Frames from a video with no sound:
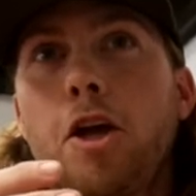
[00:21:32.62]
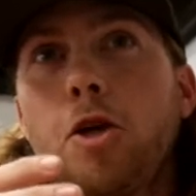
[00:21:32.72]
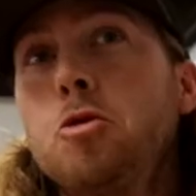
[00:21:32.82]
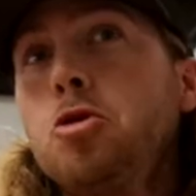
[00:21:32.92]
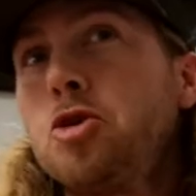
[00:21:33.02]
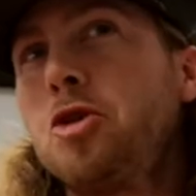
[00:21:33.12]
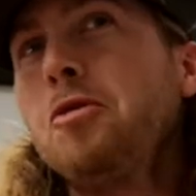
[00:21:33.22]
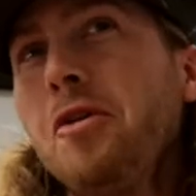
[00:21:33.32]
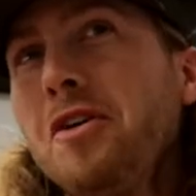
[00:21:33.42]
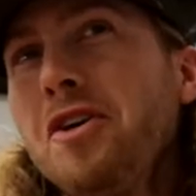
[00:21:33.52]
You still
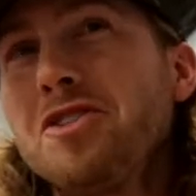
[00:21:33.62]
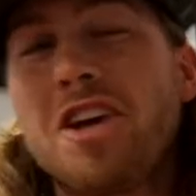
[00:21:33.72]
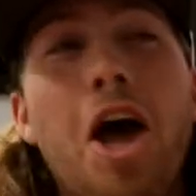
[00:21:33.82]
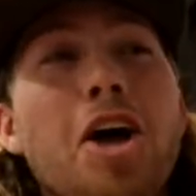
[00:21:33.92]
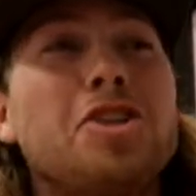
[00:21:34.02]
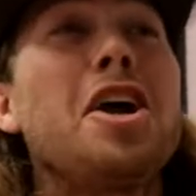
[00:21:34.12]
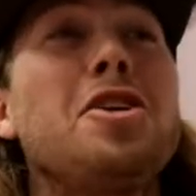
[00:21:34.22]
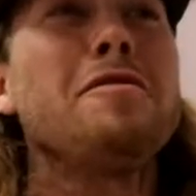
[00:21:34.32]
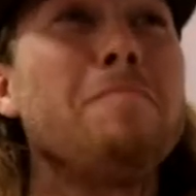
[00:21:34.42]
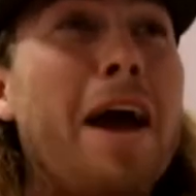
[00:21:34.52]
don't understand. Take
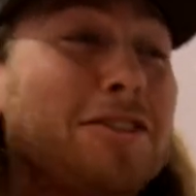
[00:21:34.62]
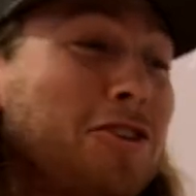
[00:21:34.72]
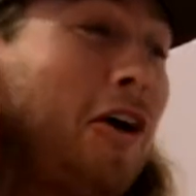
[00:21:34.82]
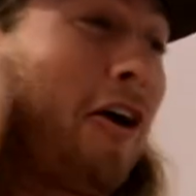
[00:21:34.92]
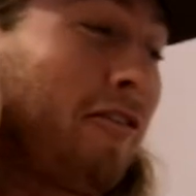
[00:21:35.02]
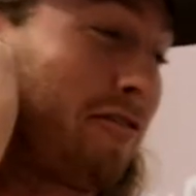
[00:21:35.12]
your mask off.